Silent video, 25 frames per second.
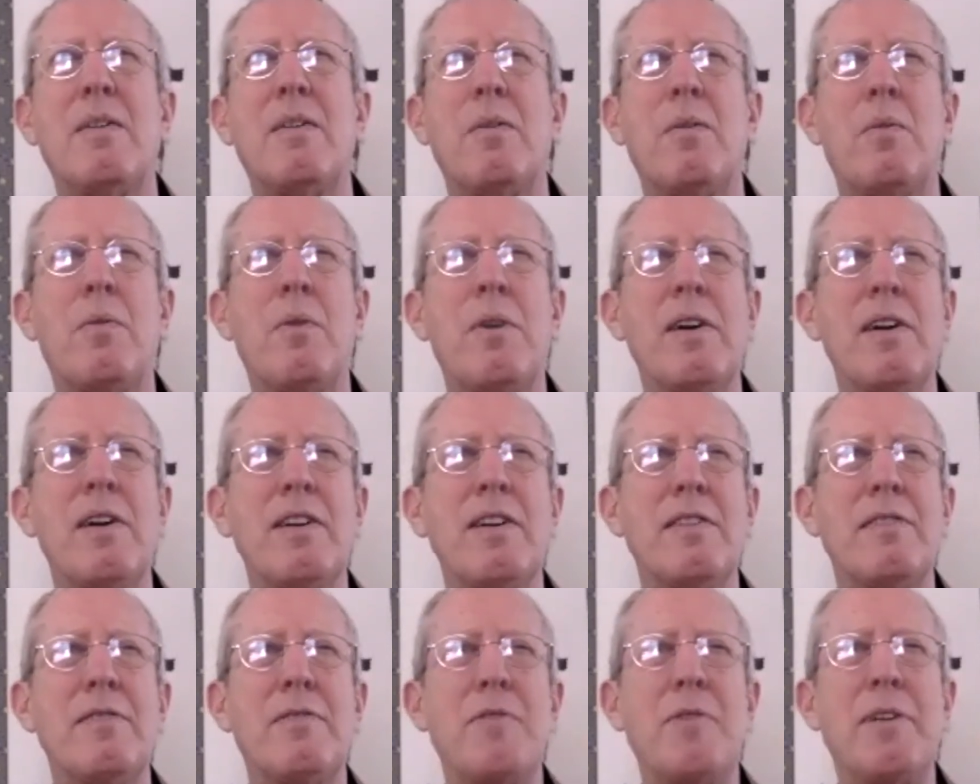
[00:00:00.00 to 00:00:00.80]
Where
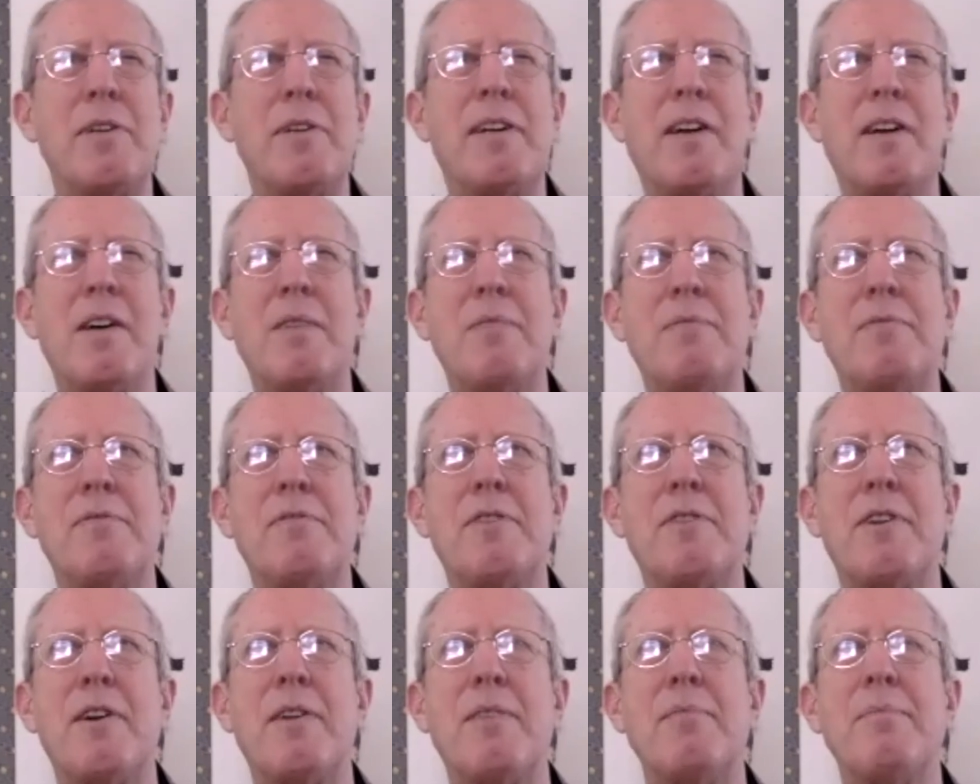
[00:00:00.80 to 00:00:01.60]
have we come
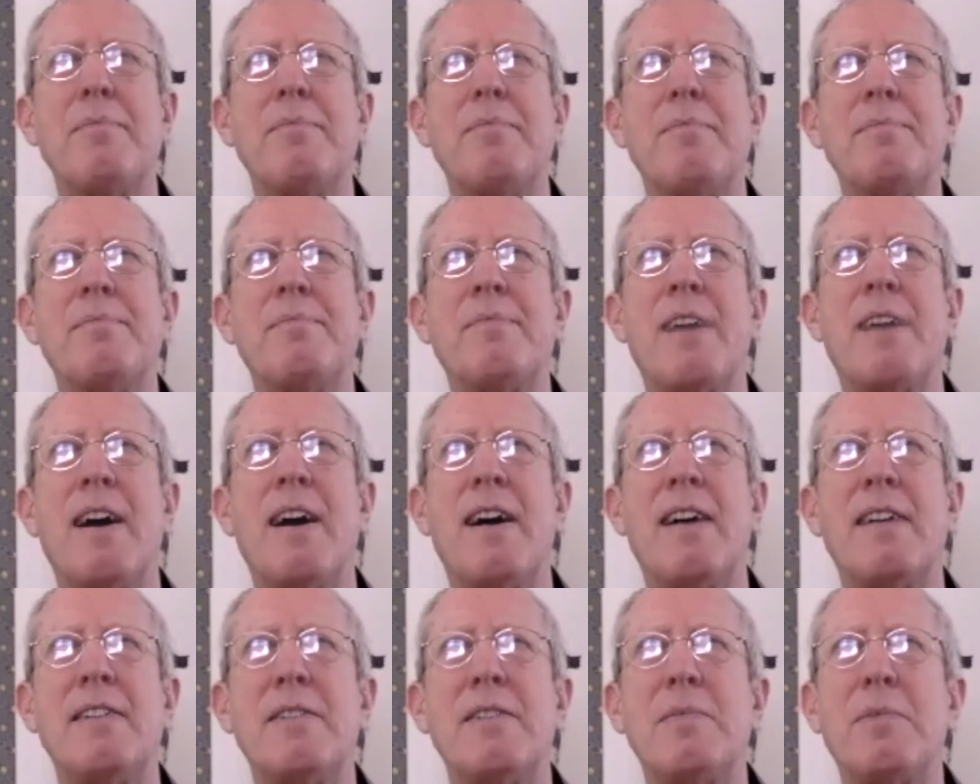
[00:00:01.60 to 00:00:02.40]
from?
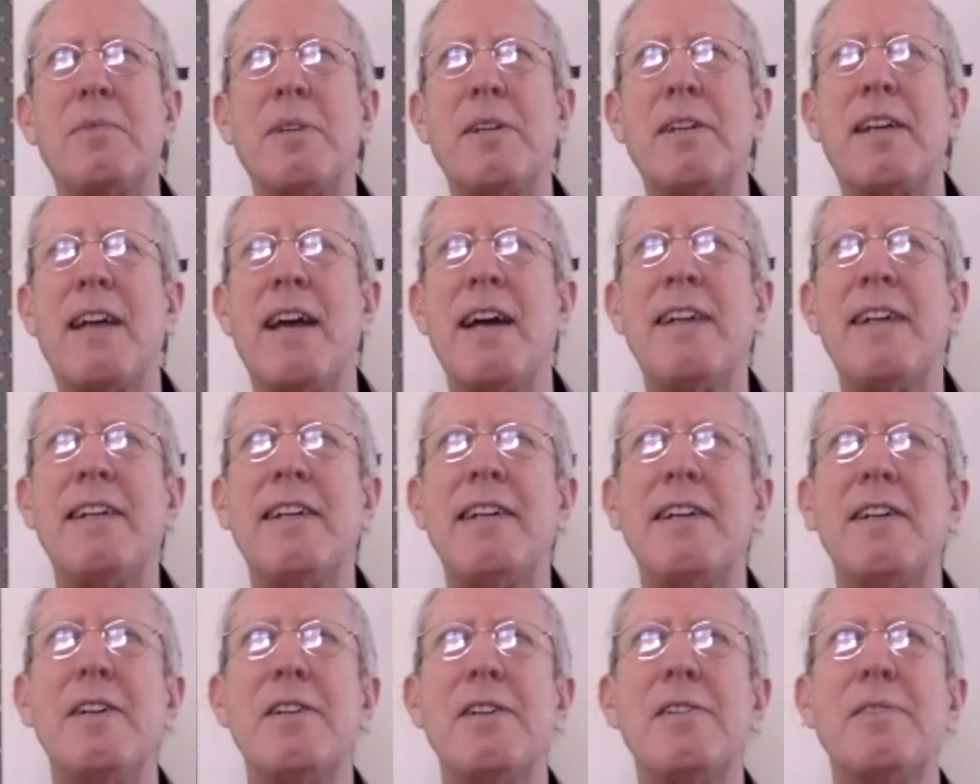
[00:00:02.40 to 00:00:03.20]
How did we get
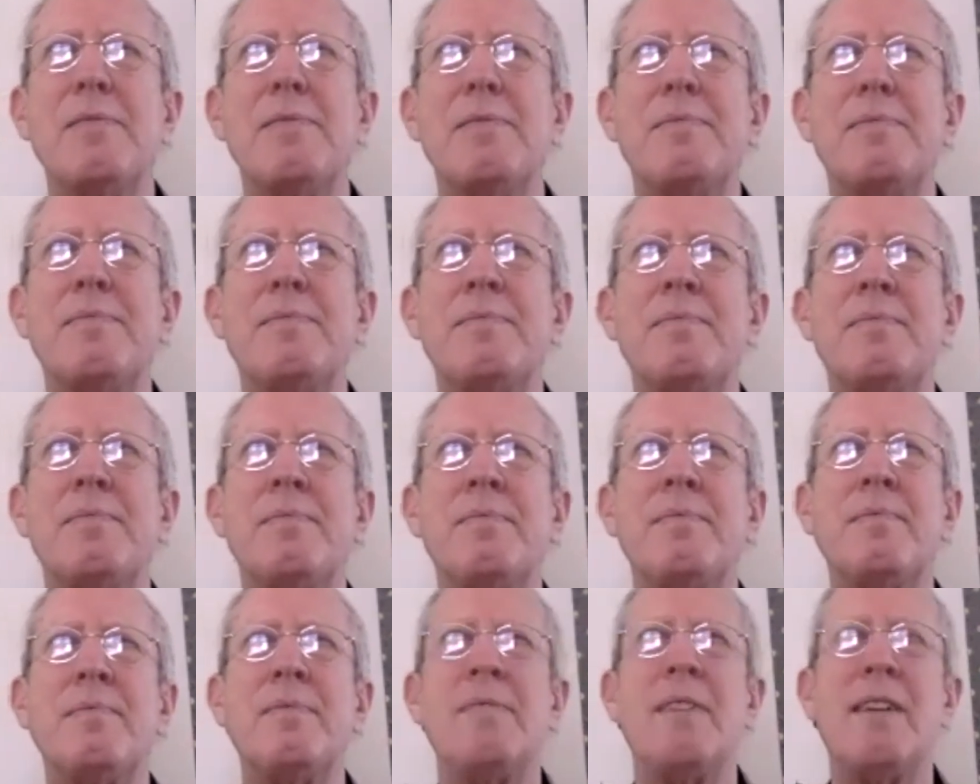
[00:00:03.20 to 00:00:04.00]
here?
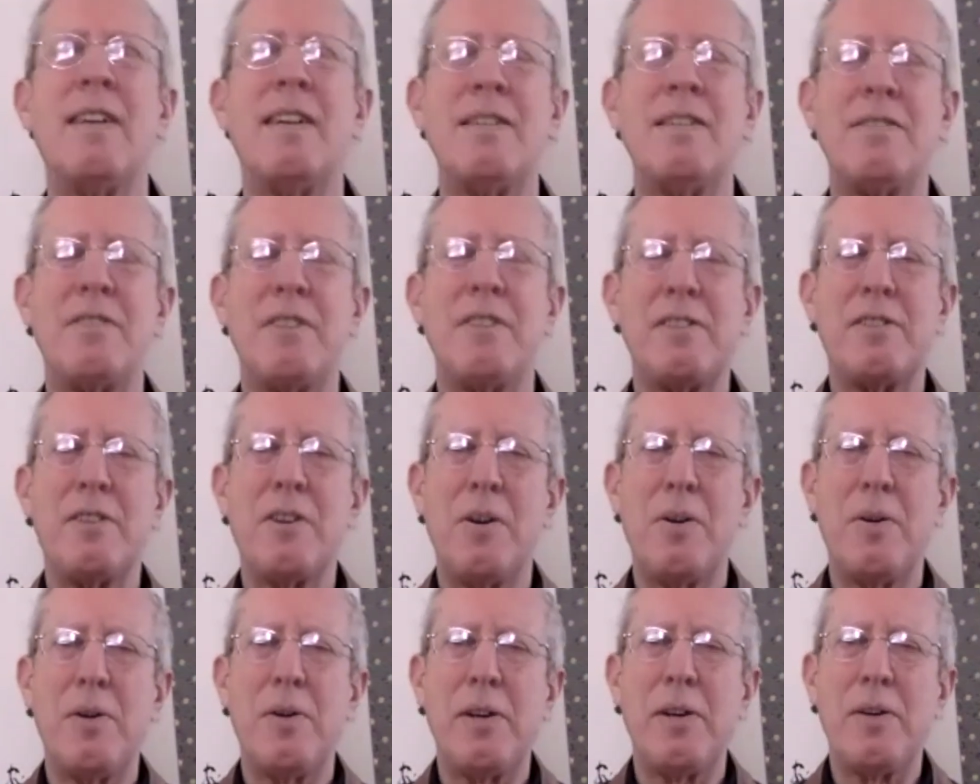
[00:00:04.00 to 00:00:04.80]
Is it
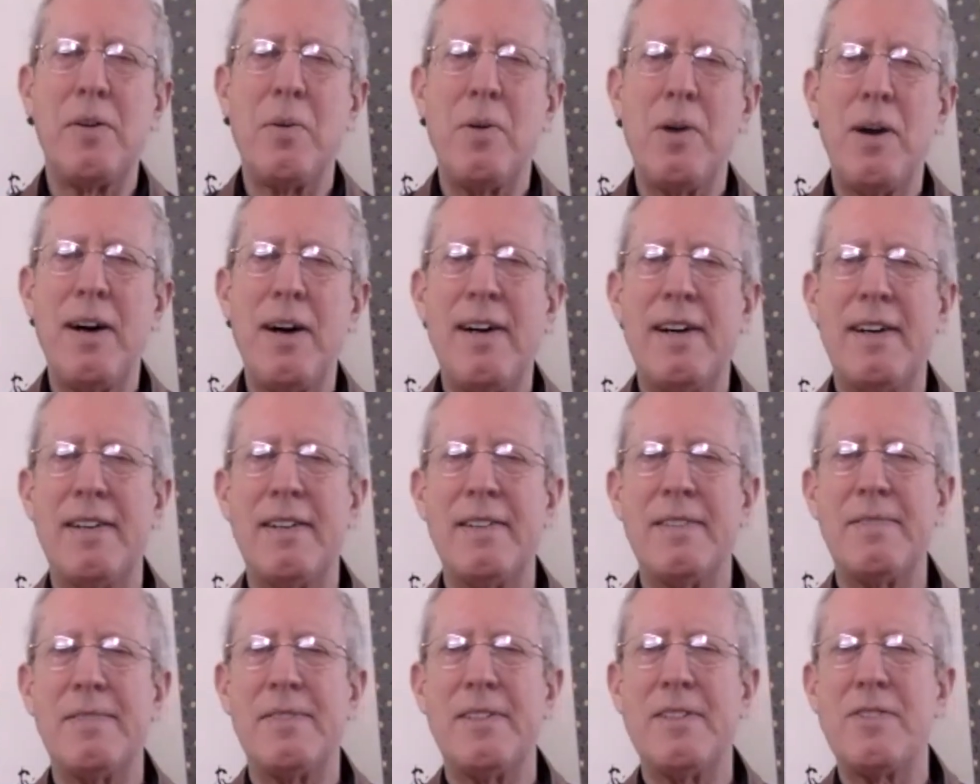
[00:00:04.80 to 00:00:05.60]
going
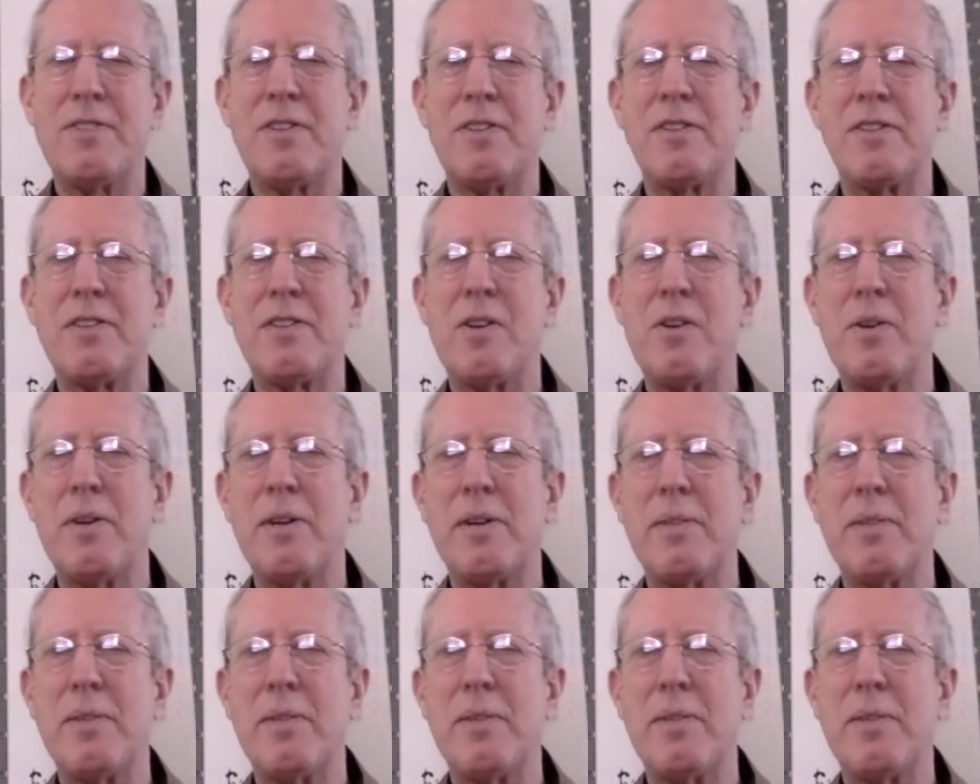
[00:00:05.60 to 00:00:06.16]
well? Is it going